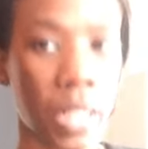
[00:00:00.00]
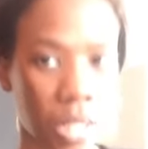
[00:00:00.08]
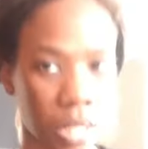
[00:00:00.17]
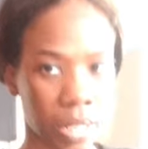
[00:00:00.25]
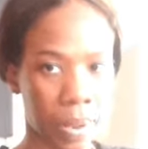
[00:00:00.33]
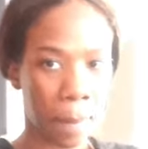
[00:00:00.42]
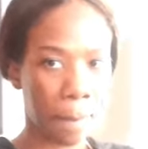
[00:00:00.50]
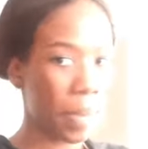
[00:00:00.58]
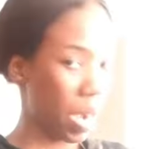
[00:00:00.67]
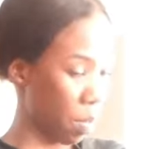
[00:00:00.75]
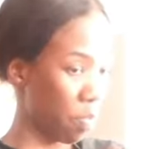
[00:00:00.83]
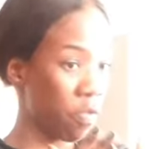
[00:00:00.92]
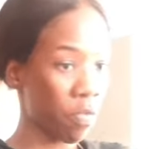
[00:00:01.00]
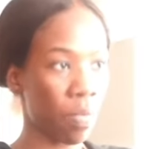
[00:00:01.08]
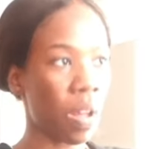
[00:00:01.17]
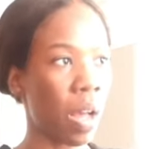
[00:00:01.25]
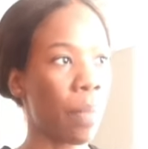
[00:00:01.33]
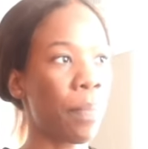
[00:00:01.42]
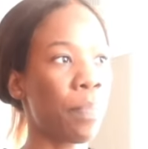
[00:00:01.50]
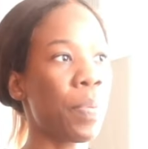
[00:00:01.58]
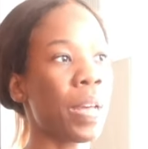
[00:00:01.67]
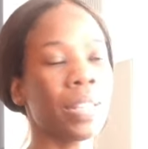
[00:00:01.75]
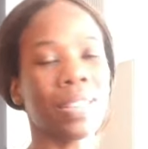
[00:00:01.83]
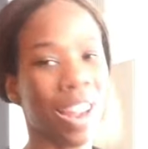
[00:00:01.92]
attendant, but I'm
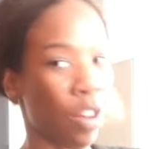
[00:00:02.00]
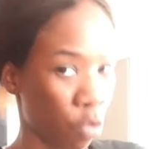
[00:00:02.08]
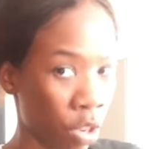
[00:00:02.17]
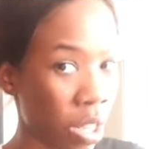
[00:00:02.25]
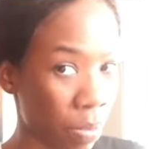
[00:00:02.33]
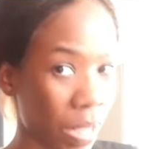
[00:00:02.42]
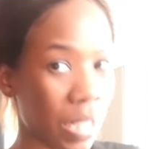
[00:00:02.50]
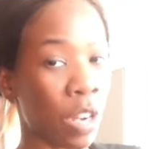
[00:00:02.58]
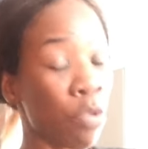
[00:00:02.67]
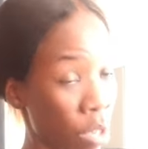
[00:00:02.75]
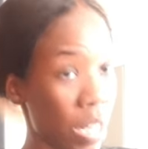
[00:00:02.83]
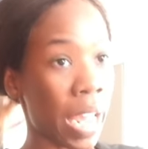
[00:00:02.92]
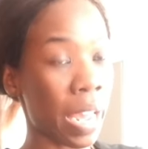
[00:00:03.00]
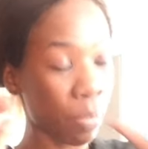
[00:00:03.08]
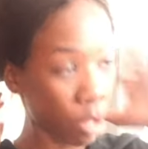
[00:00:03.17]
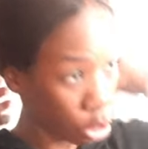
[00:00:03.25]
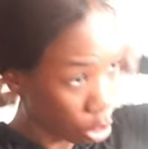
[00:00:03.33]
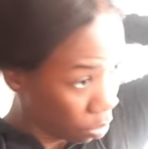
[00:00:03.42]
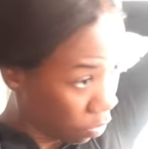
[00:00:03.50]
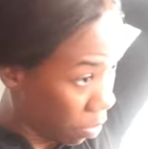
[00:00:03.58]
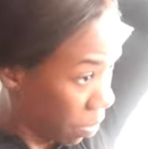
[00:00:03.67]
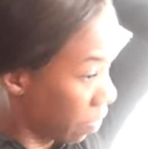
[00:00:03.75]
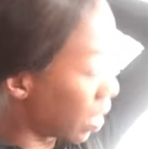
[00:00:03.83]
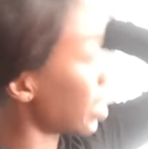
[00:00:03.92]
but not really because I really am the
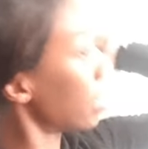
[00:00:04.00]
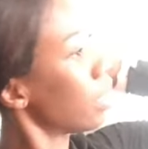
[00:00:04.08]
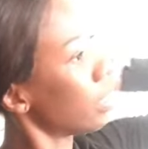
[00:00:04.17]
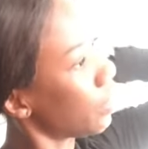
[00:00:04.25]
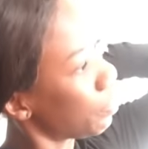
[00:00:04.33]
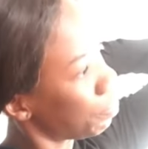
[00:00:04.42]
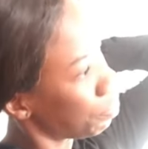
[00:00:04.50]
germophobic flight attendant.